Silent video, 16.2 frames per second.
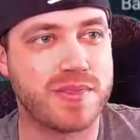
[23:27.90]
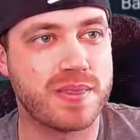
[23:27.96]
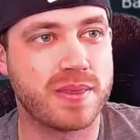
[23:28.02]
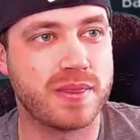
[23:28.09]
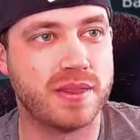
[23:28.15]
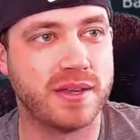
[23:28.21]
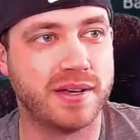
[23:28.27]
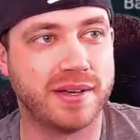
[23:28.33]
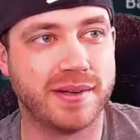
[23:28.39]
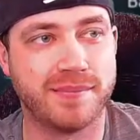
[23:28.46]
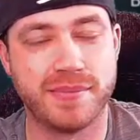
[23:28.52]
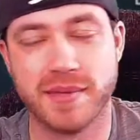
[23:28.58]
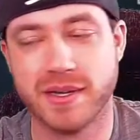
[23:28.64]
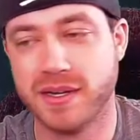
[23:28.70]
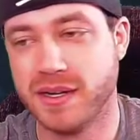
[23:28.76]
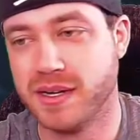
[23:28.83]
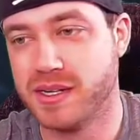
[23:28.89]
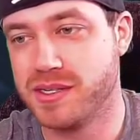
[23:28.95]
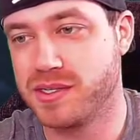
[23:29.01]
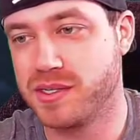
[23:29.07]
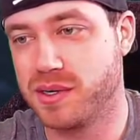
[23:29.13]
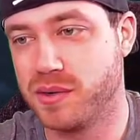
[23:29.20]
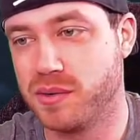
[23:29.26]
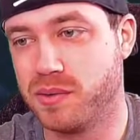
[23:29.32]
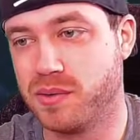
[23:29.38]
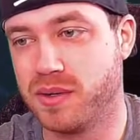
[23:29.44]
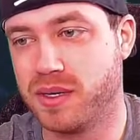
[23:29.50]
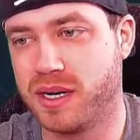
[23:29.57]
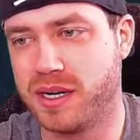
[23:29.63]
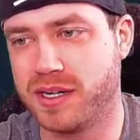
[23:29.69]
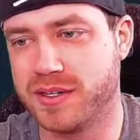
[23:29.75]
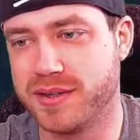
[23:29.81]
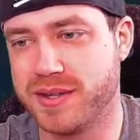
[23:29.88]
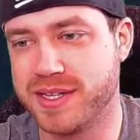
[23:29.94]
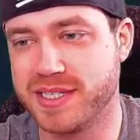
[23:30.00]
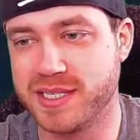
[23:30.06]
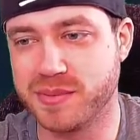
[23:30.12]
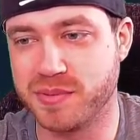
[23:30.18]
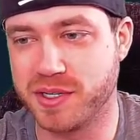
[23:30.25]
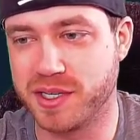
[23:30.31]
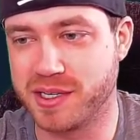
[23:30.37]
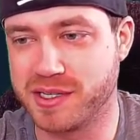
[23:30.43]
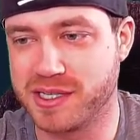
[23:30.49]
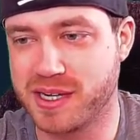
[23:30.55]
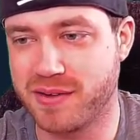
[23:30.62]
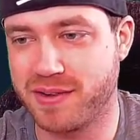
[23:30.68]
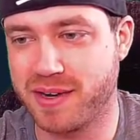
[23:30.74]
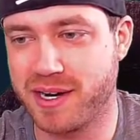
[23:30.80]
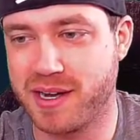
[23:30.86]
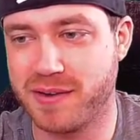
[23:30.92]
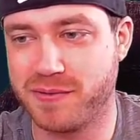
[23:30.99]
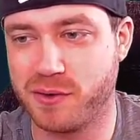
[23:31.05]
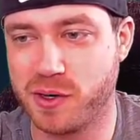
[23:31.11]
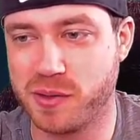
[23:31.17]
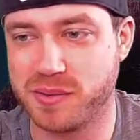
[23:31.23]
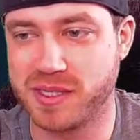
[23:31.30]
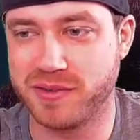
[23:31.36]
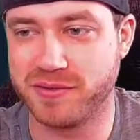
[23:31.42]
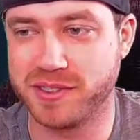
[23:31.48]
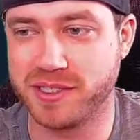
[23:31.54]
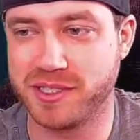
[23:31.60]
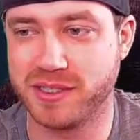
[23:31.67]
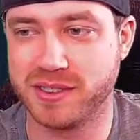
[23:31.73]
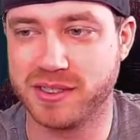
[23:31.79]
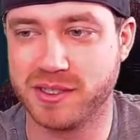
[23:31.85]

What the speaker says: There you go. So I hear this is pretty good set right now, 40% rotate.